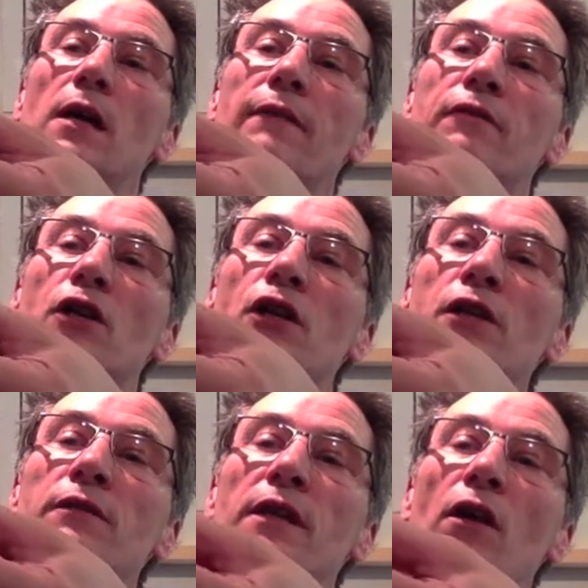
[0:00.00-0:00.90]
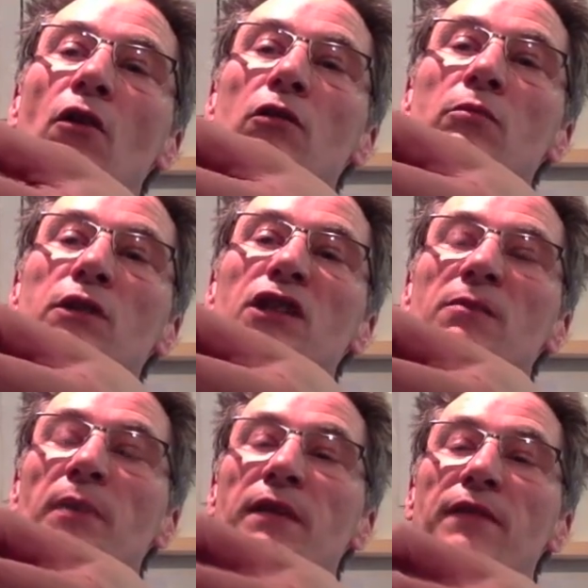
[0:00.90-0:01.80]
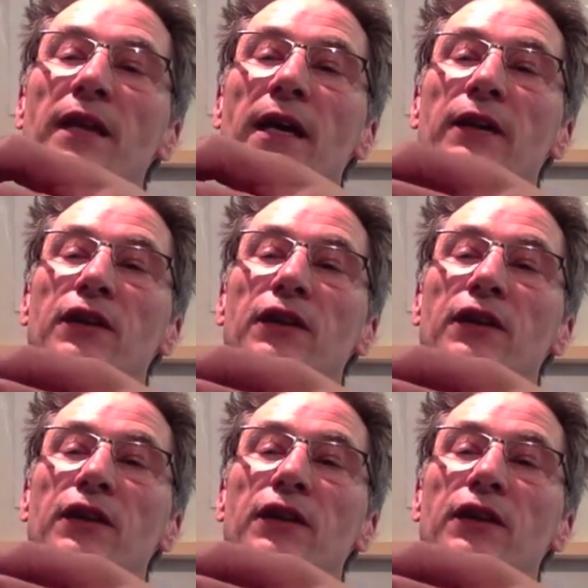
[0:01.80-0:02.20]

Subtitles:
I've glued it on with just PVA,